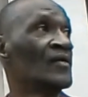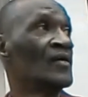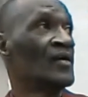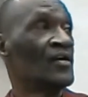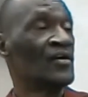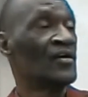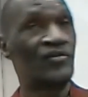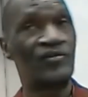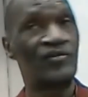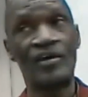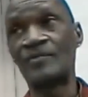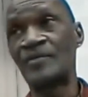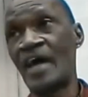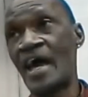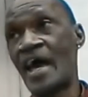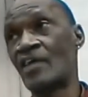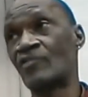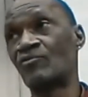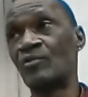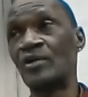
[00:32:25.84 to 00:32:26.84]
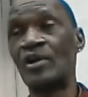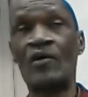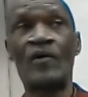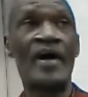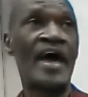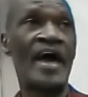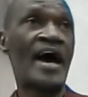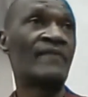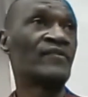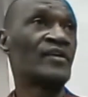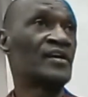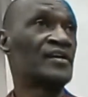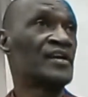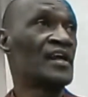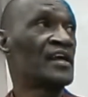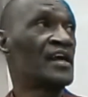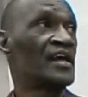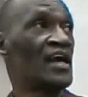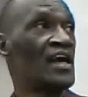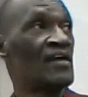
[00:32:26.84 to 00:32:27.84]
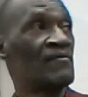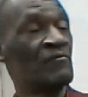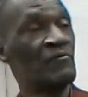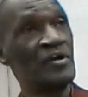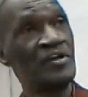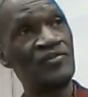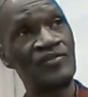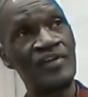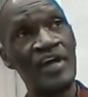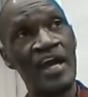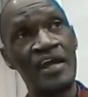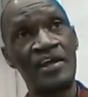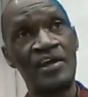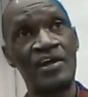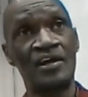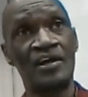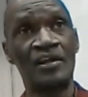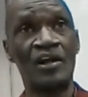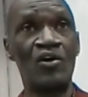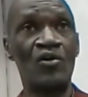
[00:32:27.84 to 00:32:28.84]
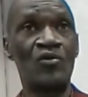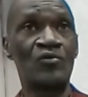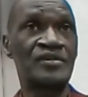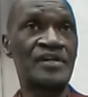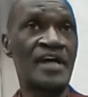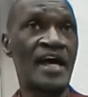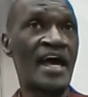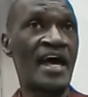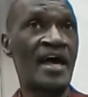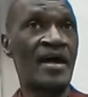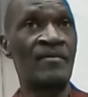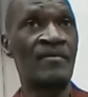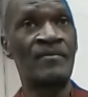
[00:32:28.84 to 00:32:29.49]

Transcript: Sometimes we don't have nothing to give. We stayed here a long time.